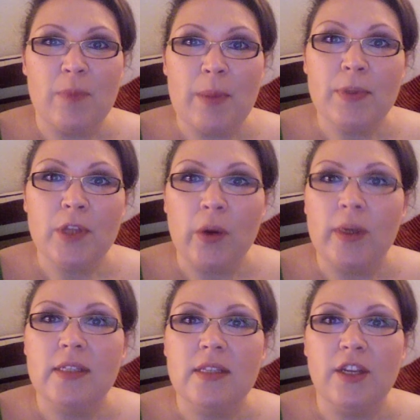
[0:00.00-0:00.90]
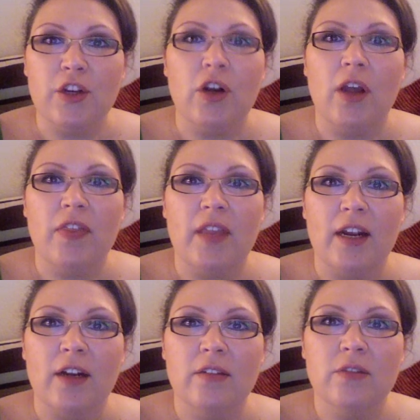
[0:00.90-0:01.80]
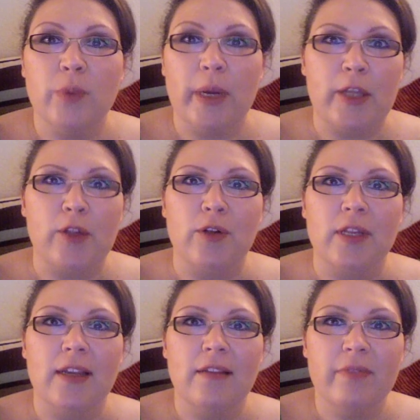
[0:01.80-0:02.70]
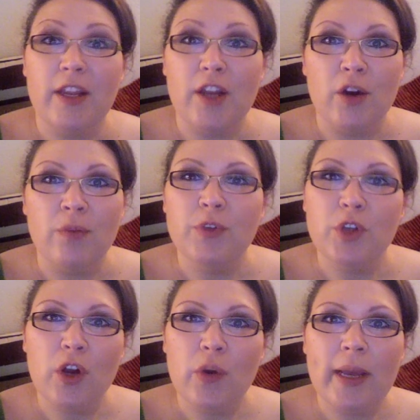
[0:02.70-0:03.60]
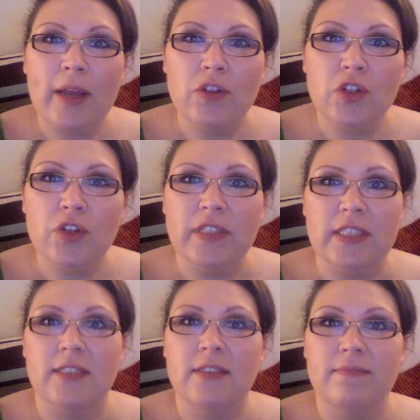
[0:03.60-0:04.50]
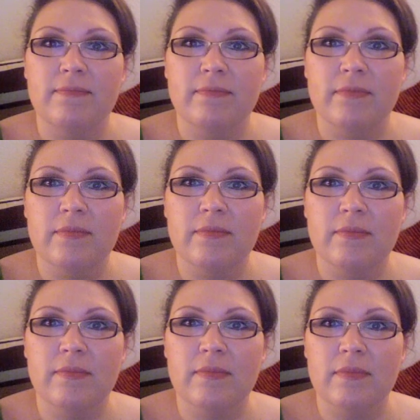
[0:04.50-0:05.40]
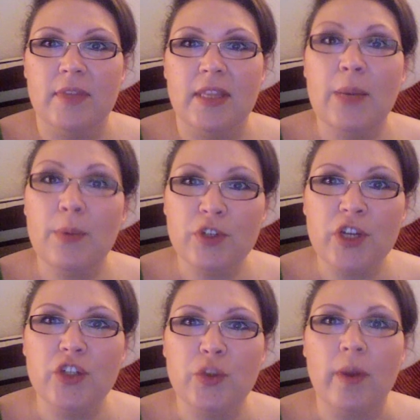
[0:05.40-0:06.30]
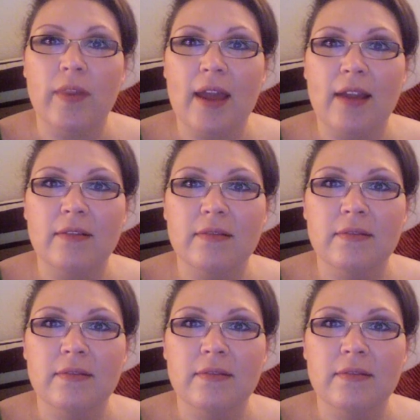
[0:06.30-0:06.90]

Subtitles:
if people notice that you're not there regularly, they know you're not going out in service. They will judge you on that.